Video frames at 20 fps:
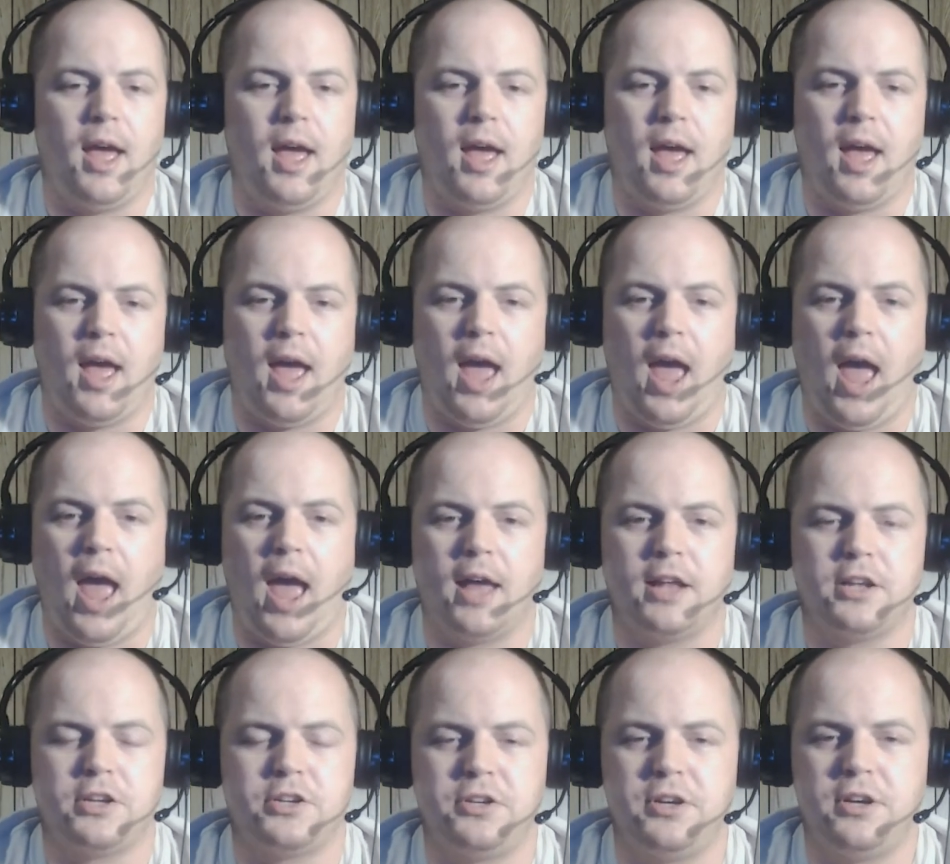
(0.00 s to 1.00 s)
And,
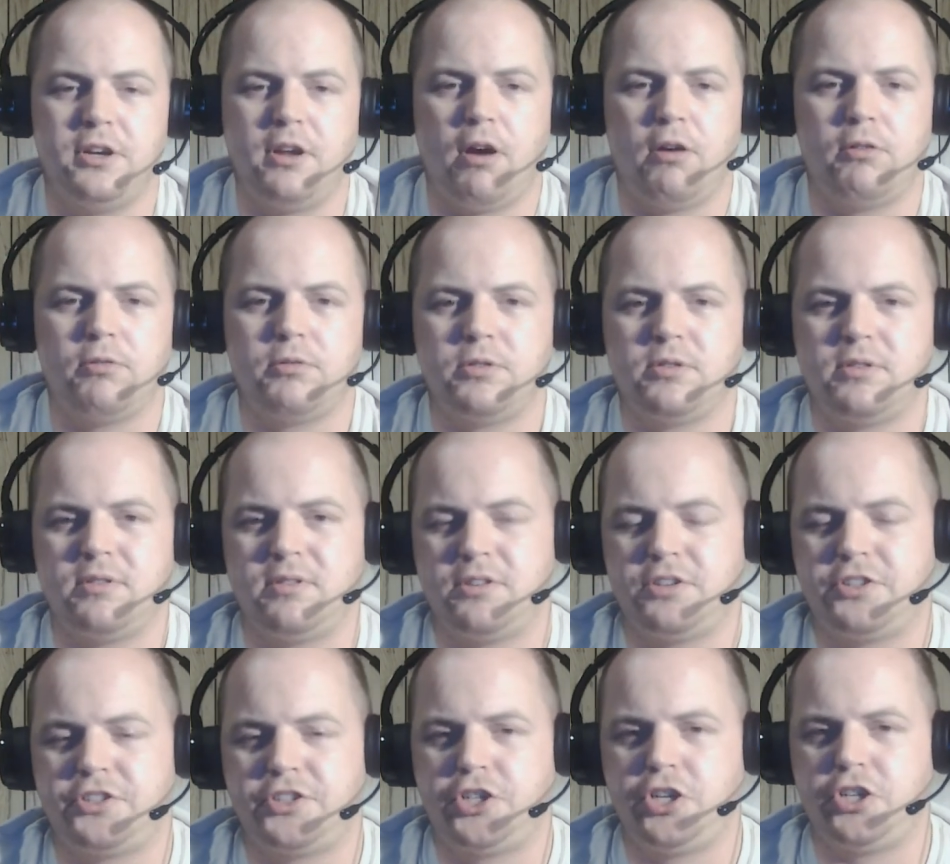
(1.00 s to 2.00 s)
you know,
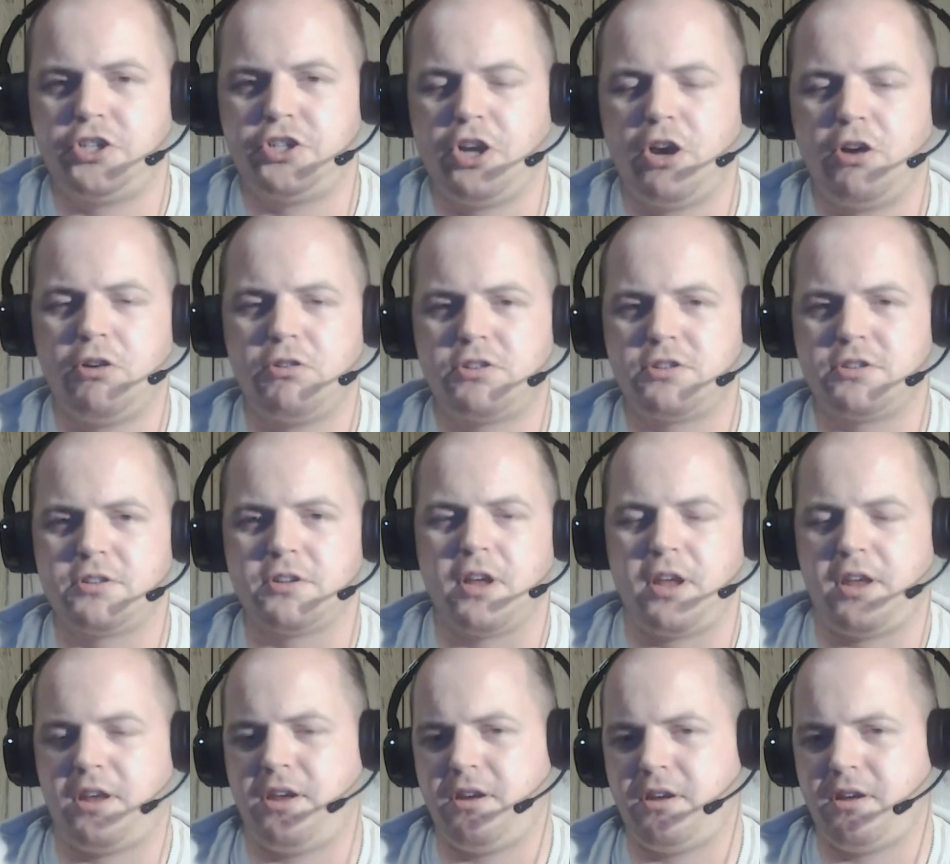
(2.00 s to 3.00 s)
she showed
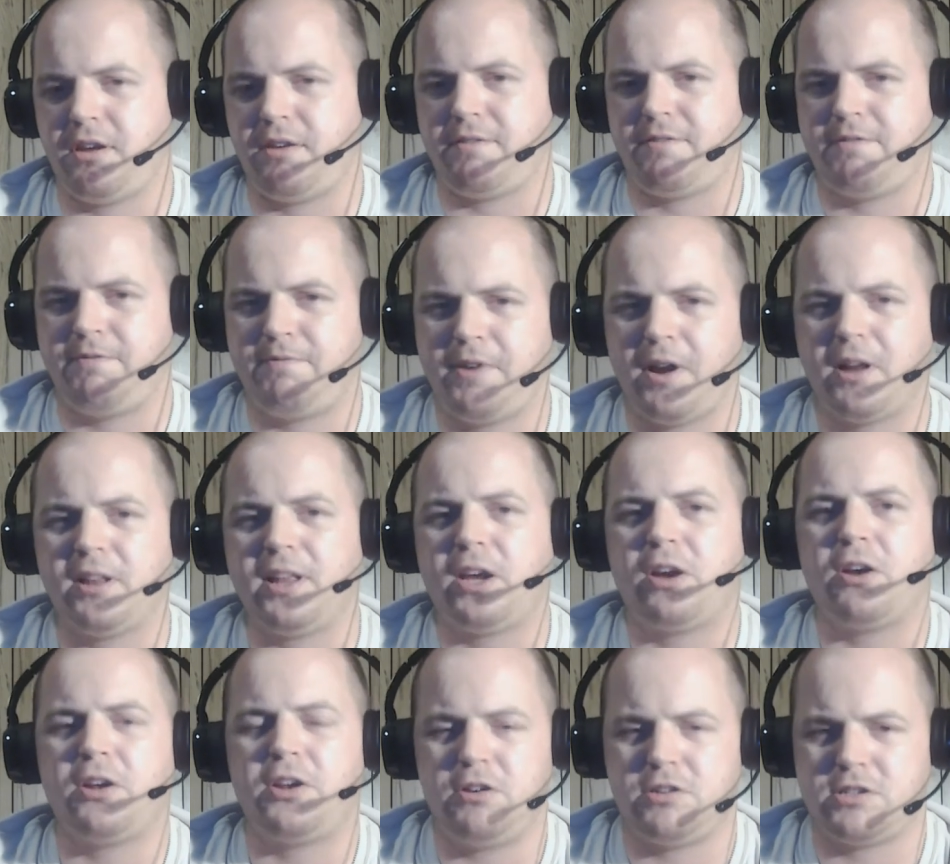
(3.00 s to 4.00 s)
fairly
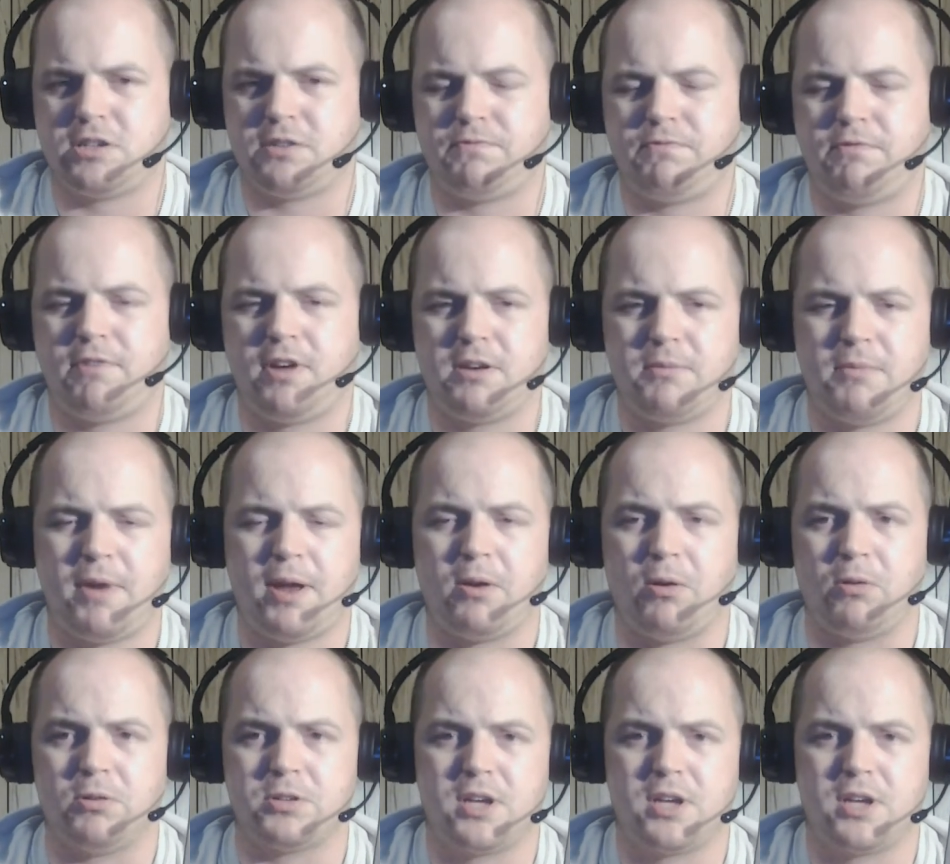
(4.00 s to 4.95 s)
good use of fundamentals.